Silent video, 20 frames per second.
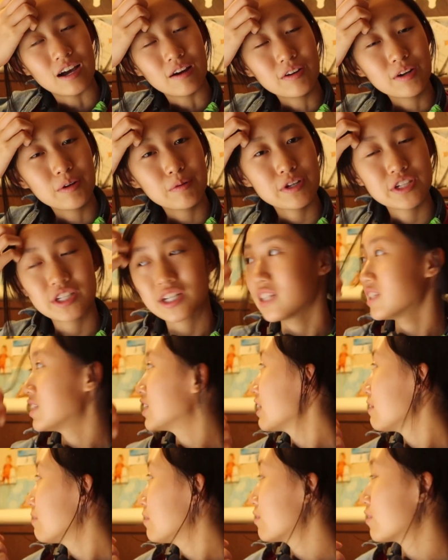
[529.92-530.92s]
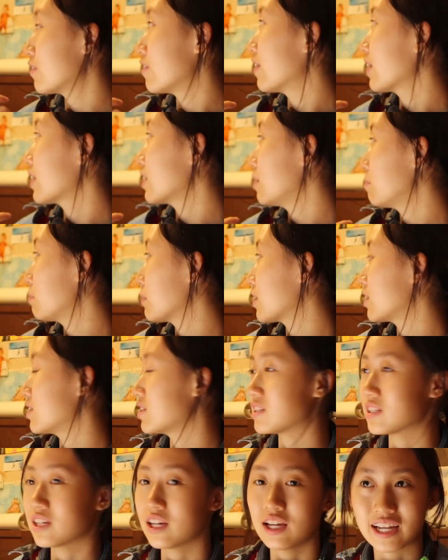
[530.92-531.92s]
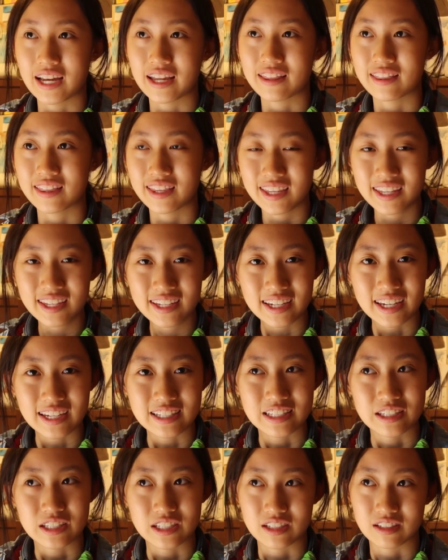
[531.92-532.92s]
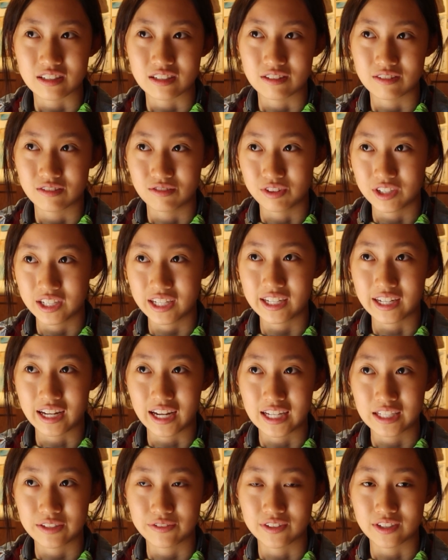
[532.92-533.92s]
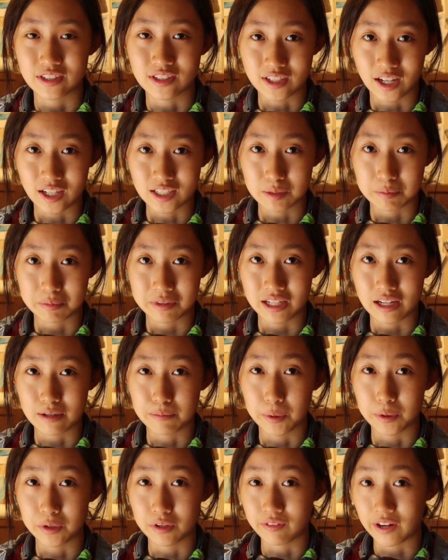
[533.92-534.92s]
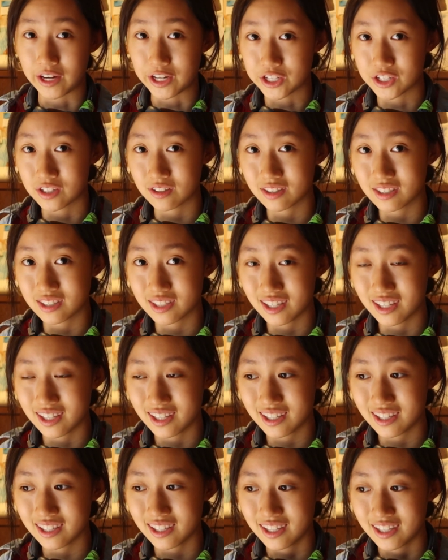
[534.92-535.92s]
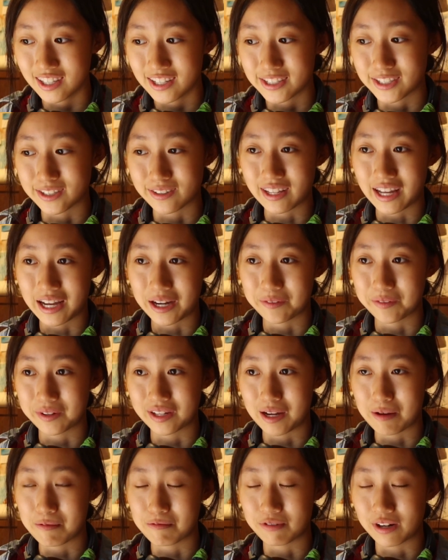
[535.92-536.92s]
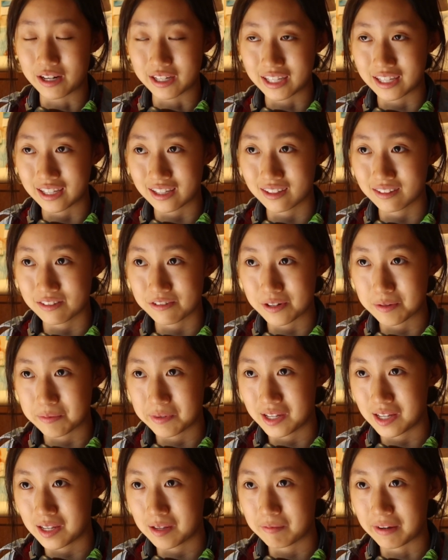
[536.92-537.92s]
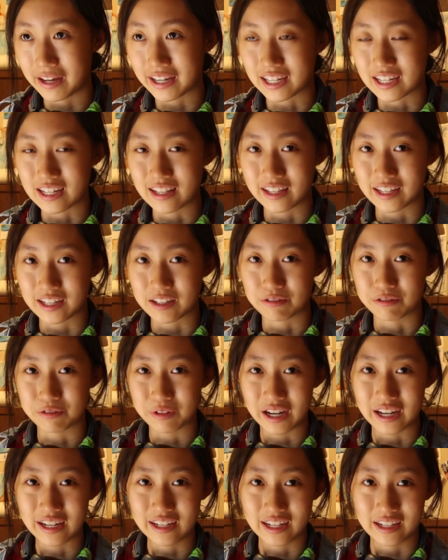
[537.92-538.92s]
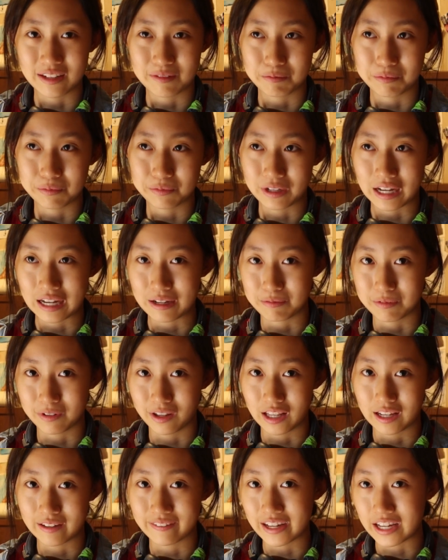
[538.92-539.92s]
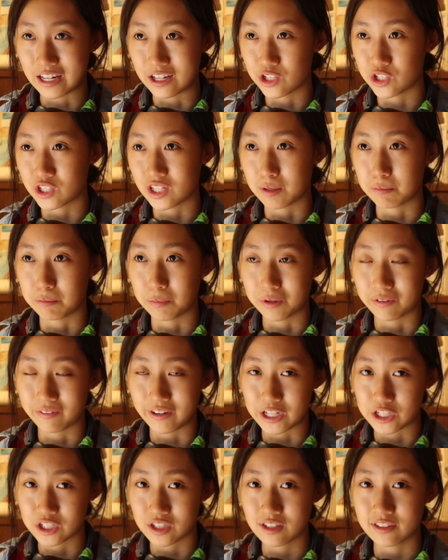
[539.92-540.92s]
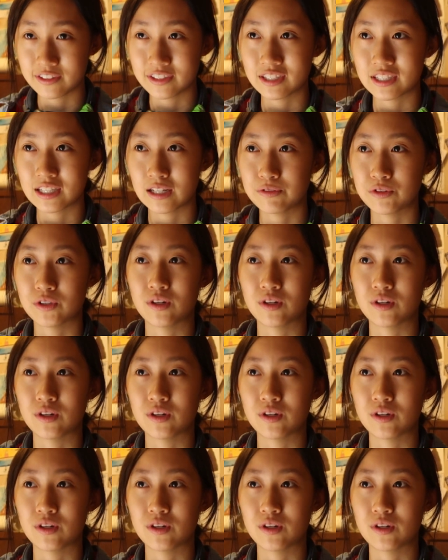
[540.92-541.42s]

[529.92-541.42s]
I don't know which can save me from Vecna, because I think it's really nice for the song to be a motivational song, so that when I'm running from him, I can like run and have a lot of energy and motivation and stuff.